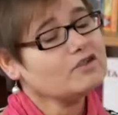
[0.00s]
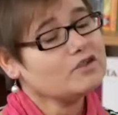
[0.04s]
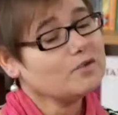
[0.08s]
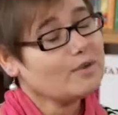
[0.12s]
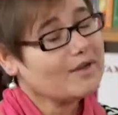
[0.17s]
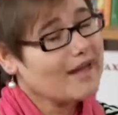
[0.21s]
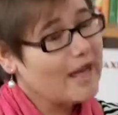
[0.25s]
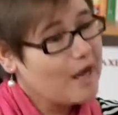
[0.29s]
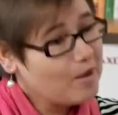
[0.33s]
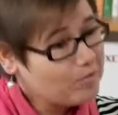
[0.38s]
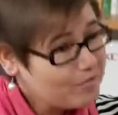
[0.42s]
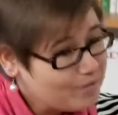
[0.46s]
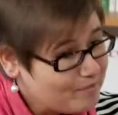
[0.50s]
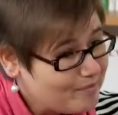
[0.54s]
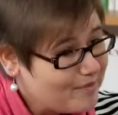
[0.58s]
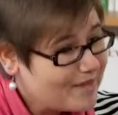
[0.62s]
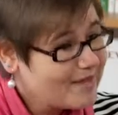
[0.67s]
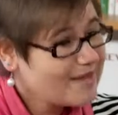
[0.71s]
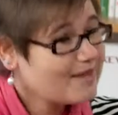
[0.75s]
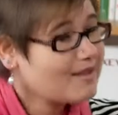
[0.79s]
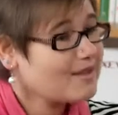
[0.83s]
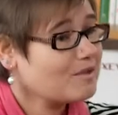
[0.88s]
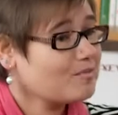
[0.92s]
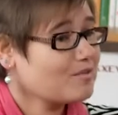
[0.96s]
So it helps
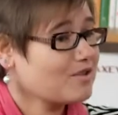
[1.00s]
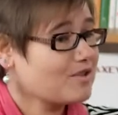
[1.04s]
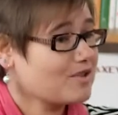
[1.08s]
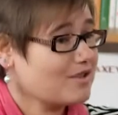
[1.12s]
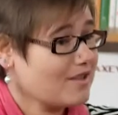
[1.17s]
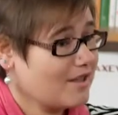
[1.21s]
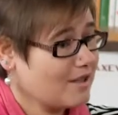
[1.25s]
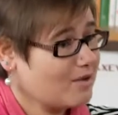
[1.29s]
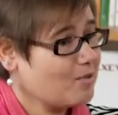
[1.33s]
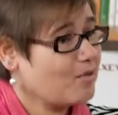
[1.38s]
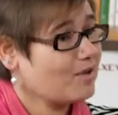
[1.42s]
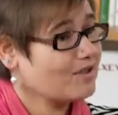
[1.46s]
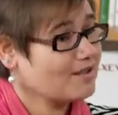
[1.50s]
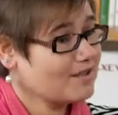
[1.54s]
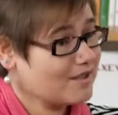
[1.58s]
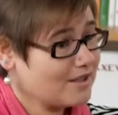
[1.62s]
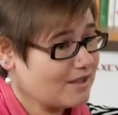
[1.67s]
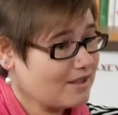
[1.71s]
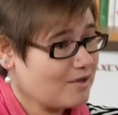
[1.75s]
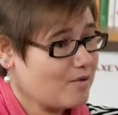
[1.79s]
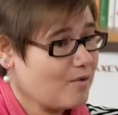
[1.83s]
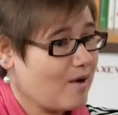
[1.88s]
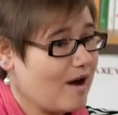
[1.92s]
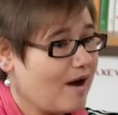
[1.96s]
making a mistake once
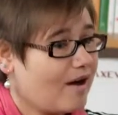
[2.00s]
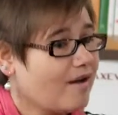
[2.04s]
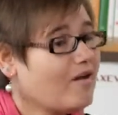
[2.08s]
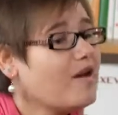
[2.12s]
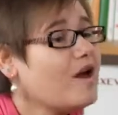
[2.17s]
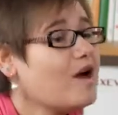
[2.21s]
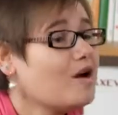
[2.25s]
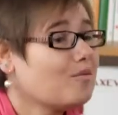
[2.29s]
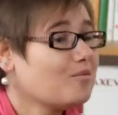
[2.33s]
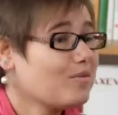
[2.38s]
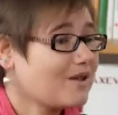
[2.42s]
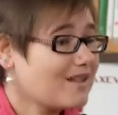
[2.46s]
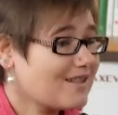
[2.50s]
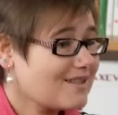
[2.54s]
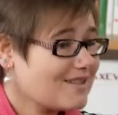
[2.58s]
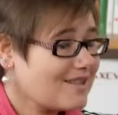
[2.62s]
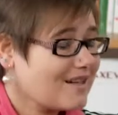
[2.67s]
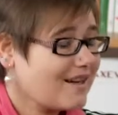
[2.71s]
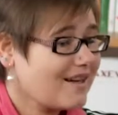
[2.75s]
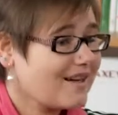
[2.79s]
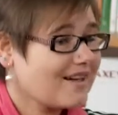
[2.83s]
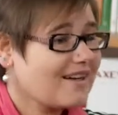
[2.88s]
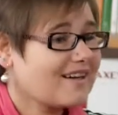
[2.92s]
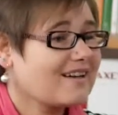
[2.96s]
in a while. But it's
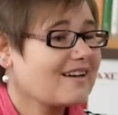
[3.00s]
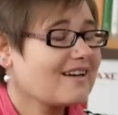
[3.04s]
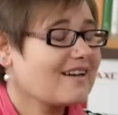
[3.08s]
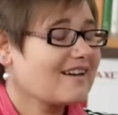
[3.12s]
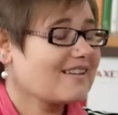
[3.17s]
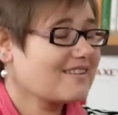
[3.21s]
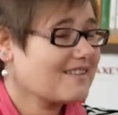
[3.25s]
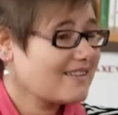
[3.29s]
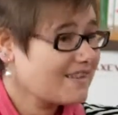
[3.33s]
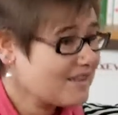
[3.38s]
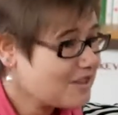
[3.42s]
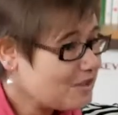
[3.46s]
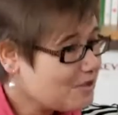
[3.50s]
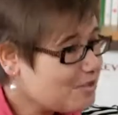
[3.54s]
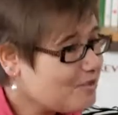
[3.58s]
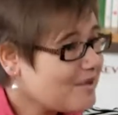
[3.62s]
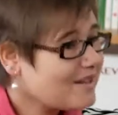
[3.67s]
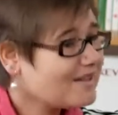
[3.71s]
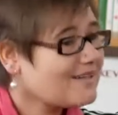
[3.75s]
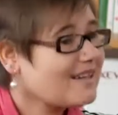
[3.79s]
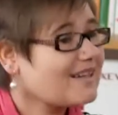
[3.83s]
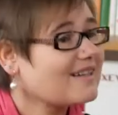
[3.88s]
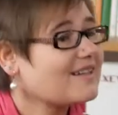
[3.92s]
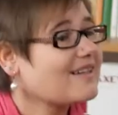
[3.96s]
like, and I think you
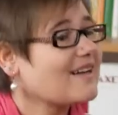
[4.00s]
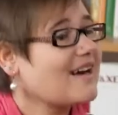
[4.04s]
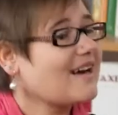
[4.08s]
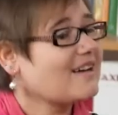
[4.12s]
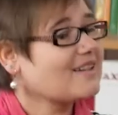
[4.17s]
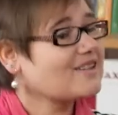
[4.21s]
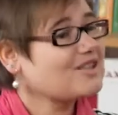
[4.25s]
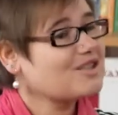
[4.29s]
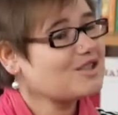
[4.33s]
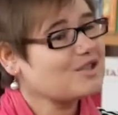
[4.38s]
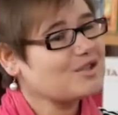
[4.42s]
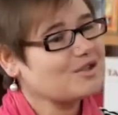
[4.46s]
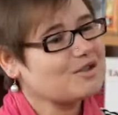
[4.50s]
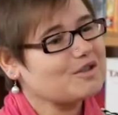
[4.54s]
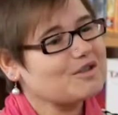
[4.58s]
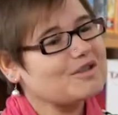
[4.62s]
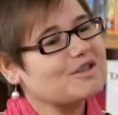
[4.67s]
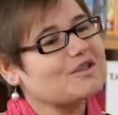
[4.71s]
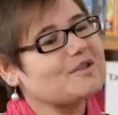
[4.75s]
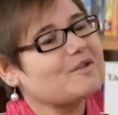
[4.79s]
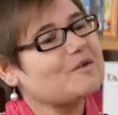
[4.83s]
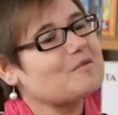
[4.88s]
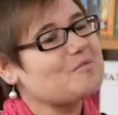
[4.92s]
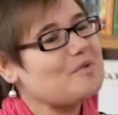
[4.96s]
made that analogy
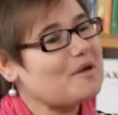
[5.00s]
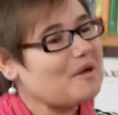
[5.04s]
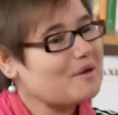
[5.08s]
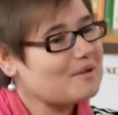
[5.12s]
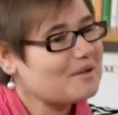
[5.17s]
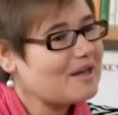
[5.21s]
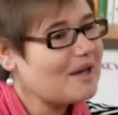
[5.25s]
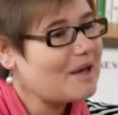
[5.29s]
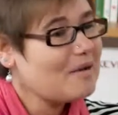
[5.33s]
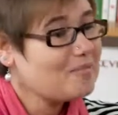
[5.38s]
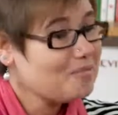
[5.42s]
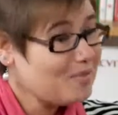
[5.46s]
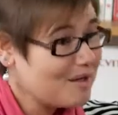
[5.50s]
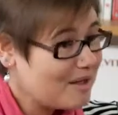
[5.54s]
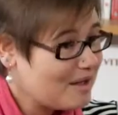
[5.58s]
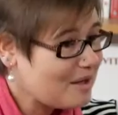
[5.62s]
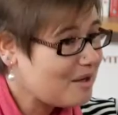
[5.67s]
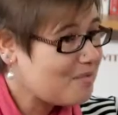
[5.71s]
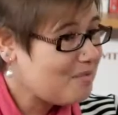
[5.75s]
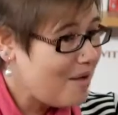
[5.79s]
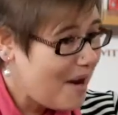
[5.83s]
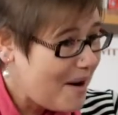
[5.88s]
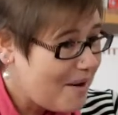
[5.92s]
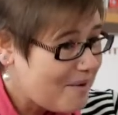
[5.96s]
earlier about being
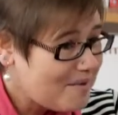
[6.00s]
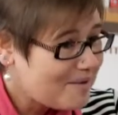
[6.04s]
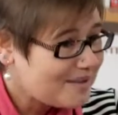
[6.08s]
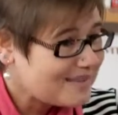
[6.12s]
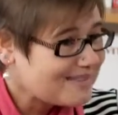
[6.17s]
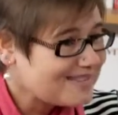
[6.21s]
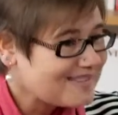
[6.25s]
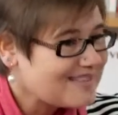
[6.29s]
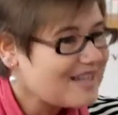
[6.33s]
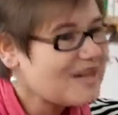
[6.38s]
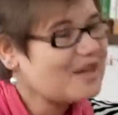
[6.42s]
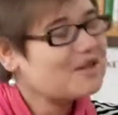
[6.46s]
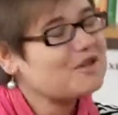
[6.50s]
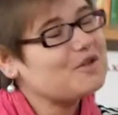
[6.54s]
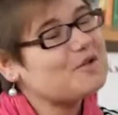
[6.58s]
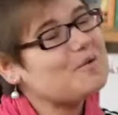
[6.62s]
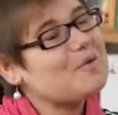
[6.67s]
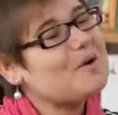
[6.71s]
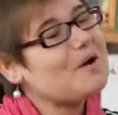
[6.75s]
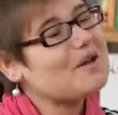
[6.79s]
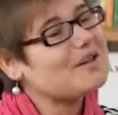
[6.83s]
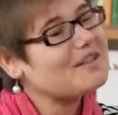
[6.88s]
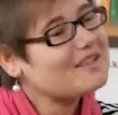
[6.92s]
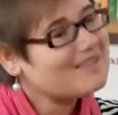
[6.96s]
a parent. You
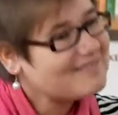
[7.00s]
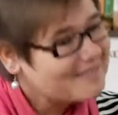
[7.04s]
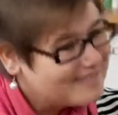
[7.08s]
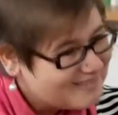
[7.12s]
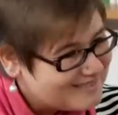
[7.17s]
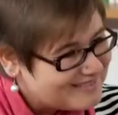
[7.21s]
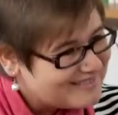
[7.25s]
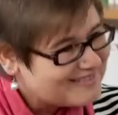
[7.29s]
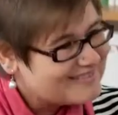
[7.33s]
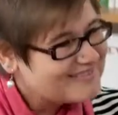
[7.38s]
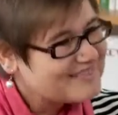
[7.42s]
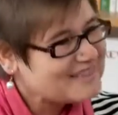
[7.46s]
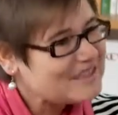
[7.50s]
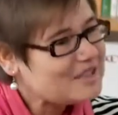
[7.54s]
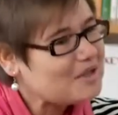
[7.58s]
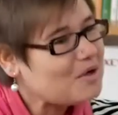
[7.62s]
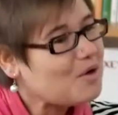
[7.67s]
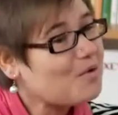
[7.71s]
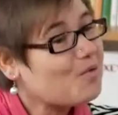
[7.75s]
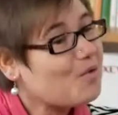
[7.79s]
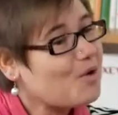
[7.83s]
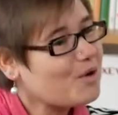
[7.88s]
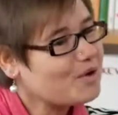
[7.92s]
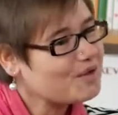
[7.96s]
want to,
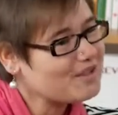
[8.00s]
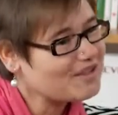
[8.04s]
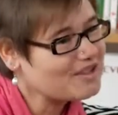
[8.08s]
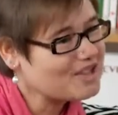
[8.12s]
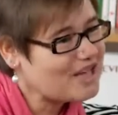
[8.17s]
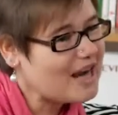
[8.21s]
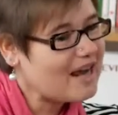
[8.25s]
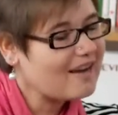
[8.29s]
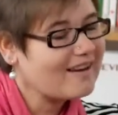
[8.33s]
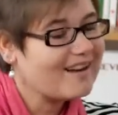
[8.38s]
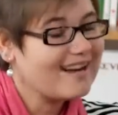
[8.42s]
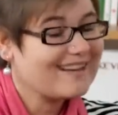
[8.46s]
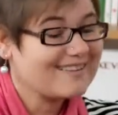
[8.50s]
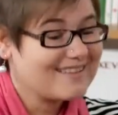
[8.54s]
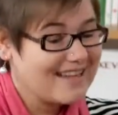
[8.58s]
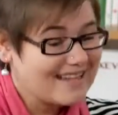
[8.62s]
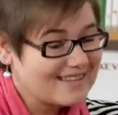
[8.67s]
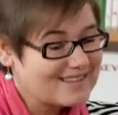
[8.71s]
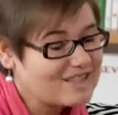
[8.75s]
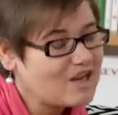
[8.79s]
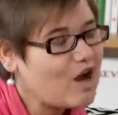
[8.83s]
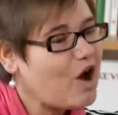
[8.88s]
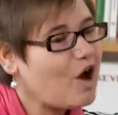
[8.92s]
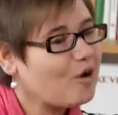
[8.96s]
warn the child like,
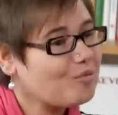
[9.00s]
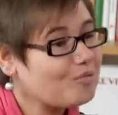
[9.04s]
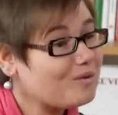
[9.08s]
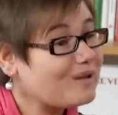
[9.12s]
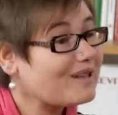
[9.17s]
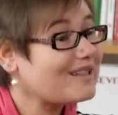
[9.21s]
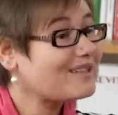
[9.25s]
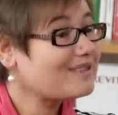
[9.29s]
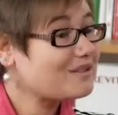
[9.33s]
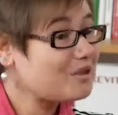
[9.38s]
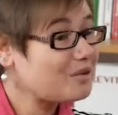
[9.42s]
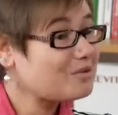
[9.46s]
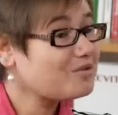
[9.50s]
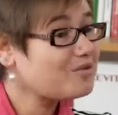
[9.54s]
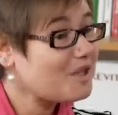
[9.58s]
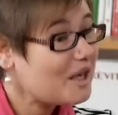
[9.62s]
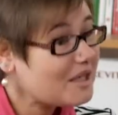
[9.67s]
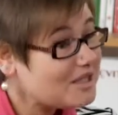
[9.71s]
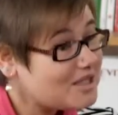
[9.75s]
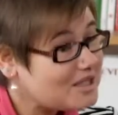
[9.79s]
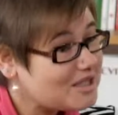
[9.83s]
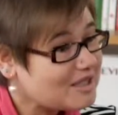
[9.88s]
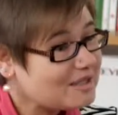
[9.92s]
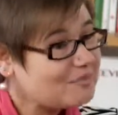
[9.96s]
that's a hot plate, don't
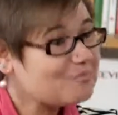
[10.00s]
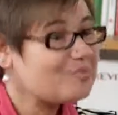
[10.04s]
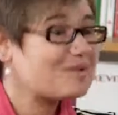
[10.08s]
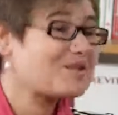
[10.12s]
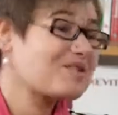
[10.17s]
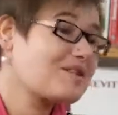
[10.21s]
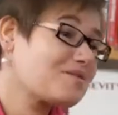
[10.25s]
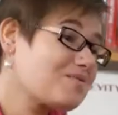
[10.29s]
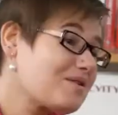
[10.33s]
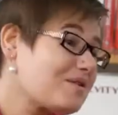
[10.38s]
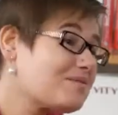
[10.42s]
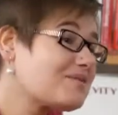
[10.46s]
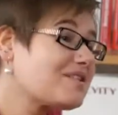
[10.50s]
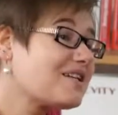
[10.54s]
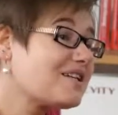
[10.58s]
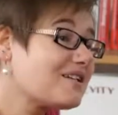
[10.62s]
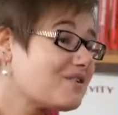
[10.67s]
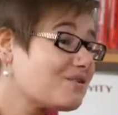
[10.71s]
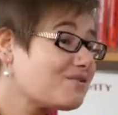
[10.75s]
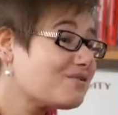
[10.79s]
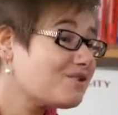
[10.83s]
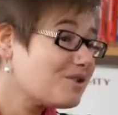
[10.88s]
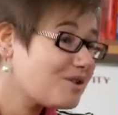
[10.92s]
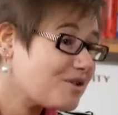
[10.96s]
touch it. But sometimes they
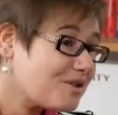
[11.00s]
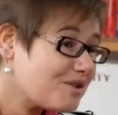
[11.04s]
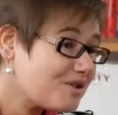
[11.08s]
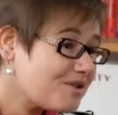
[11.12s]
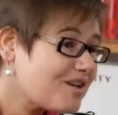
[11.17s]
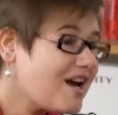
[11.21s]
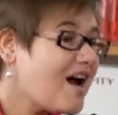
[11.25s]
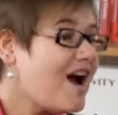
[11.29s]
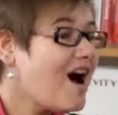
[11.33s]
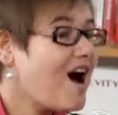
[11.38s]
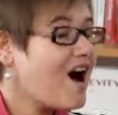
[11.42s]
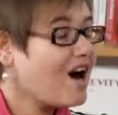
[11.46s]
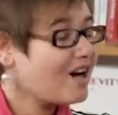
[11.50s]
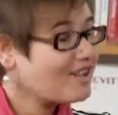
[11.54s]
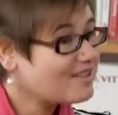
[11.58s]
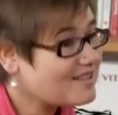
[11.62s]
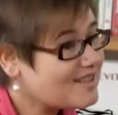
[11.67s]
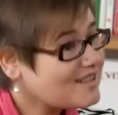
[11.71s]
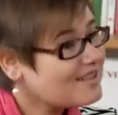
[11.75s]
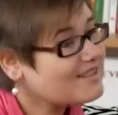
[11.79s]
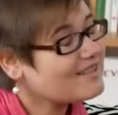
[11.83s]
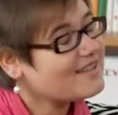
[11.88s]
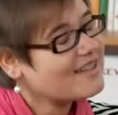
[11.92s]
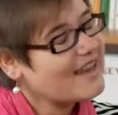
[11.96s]
don't learn
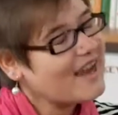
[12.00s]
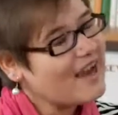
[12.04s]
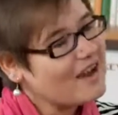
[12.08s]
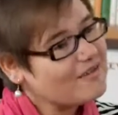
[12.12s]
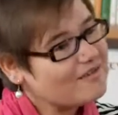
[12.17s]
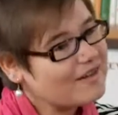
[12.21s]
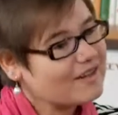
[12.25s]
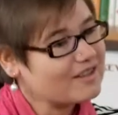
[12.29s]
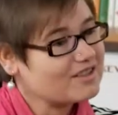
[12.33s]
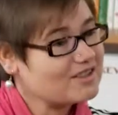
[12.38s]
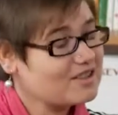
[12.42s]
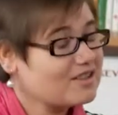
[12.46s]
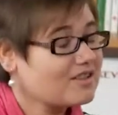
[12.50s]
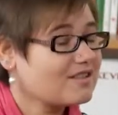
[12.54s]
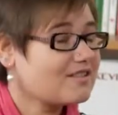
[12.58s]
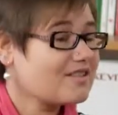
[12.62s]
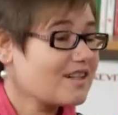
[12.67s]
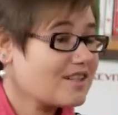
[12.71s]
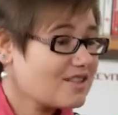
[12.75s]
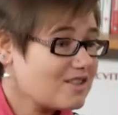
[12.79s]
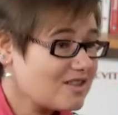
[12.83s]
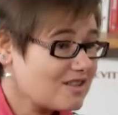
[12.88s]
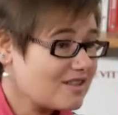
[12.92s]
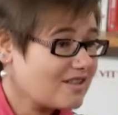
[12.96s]
until they have actually
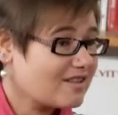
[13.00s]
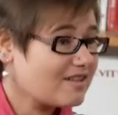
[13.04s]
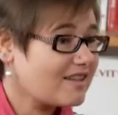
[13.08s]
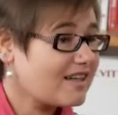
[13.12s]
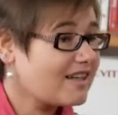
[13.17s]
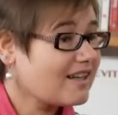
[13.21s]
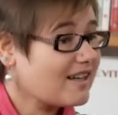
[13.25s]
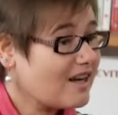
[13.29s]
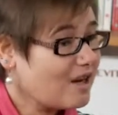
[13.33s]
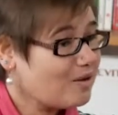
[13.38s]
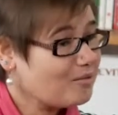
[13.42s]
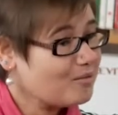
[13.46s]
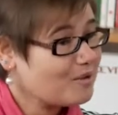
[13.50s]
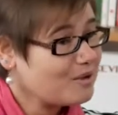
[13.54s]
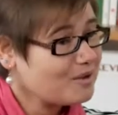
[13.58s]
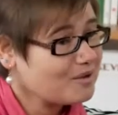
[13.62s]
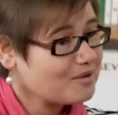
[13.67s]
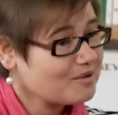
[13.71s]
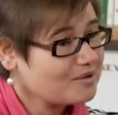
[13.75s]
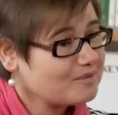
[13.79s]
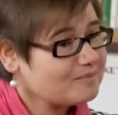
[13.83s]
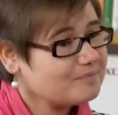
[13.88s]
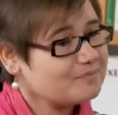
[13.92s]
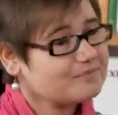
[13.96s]
touched it and it got
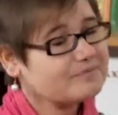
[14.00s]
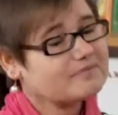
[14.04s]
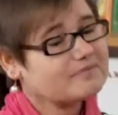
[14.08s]
burned.